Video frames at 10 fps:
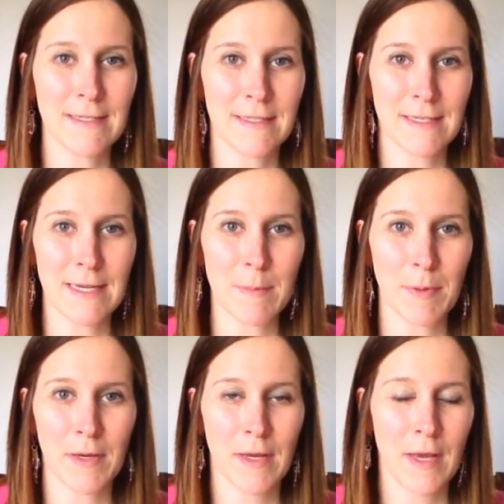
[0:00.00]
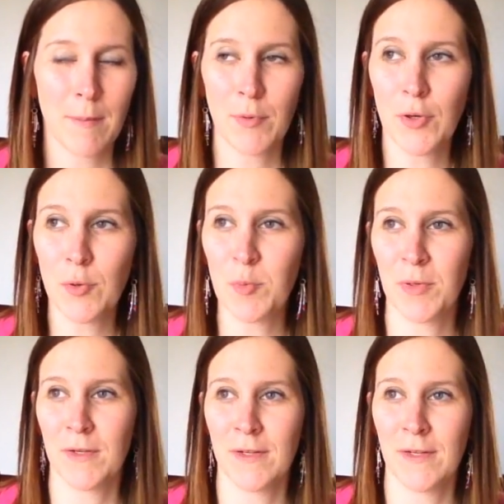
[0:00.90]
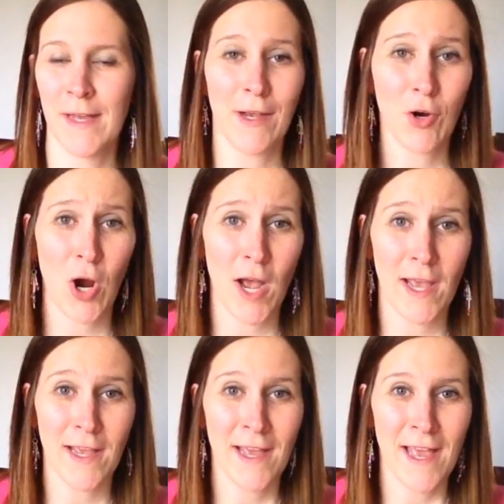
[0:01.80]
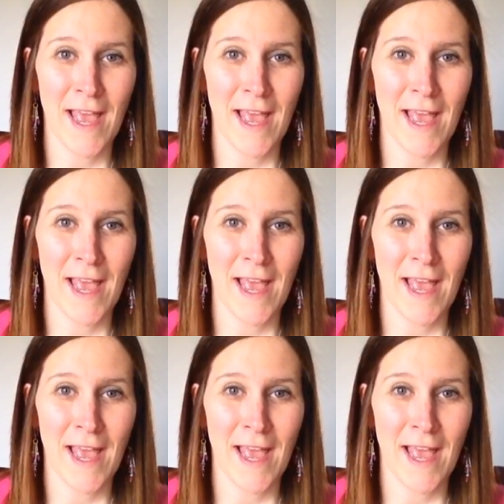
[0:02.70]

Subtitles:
sleep, poop, and cry.